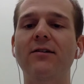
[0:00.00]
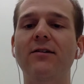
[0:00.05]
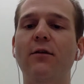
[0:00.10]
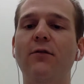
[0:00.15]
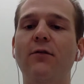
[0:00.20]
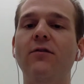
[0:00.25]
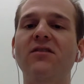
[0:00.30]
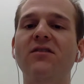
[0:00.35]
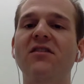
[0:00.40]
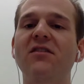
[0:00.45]

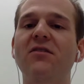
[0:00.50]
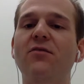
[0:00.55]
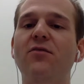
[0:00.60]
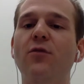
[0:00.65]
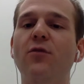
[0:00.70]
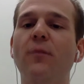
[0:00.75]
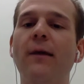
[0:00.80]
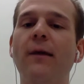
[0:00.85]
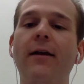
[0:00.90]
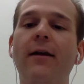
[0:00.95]
So for instance,
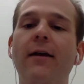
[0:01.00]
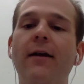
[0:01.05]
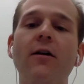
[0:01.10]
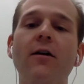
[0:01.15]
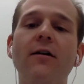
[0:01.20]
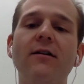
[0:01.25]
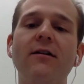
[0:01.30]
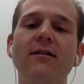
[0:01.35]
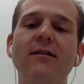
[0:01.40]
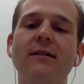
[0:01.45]
for rheumatic
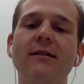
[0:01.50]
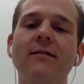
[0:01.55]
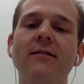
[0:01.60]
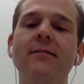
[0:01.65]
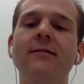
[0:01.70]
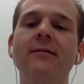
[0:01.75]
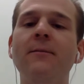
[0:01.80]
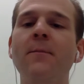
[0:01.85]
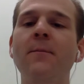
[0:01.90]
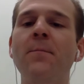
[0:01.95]
heart
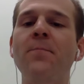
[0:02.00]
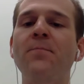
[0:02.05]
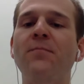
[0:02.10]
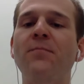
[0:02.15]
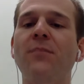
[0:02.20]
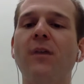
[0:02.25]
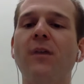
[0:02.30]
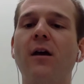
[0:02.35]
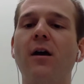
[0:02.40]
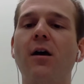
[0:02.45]
disease,
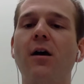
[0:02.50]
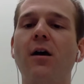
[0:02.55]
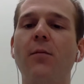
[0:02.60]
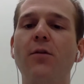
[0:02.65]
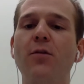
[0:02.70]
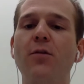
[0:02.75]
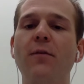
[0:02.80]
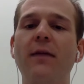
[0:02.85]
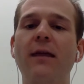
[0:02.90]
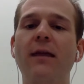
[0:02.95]

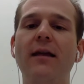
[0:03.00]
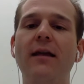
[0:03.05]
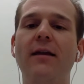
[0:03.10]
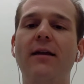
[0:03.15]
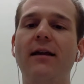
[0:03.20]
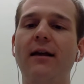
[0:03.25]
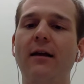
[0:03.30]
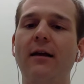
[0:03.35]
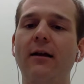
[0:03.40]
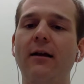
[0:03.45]
you may
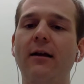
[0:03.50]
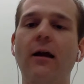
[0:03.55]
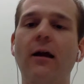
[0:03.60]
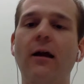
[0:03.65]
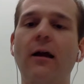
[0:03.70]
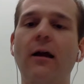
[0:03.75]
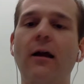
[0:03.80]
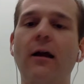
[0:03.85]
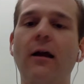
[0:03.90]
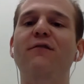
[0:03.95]
get a lot